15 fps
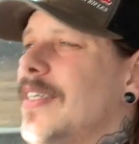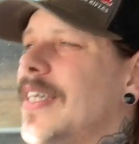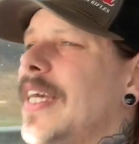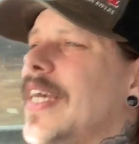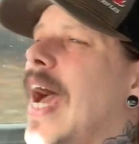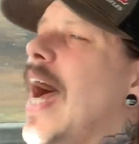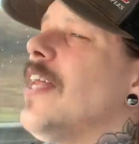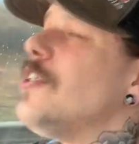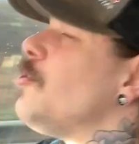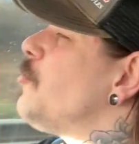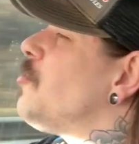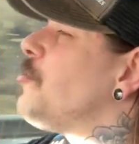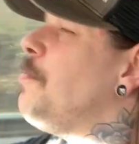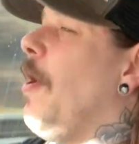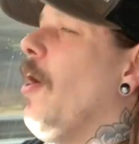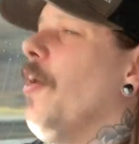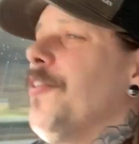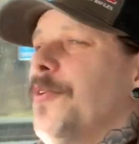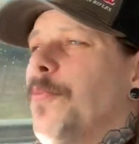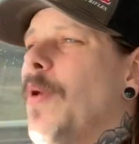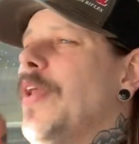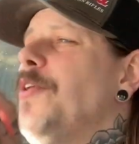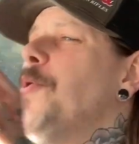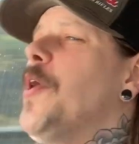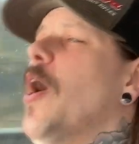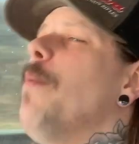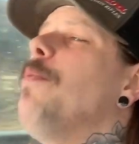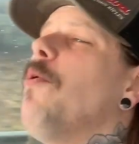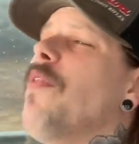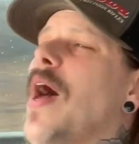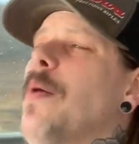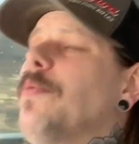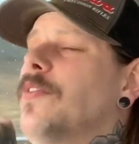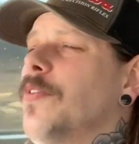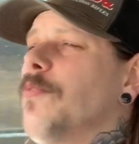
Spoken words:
It handles spot on, and when you couple that with the